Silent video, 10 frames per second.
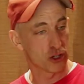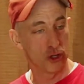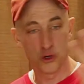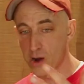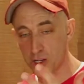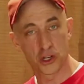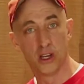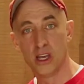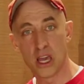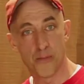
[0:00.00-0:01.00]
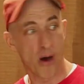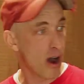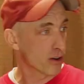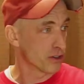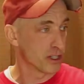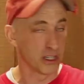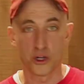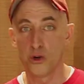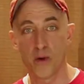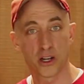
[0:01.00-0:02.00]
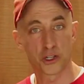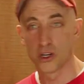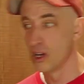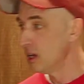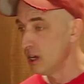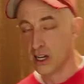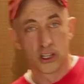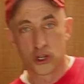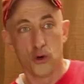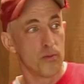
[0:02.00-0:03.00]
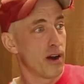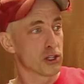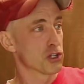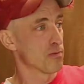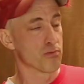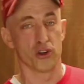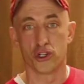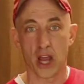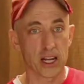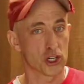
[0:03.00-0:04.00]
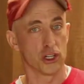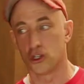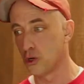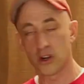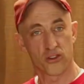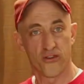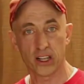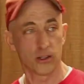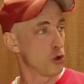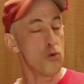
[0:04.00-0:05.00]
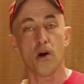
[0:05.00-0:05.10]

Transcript: too much hypocrisy, too much projection, too much victim, too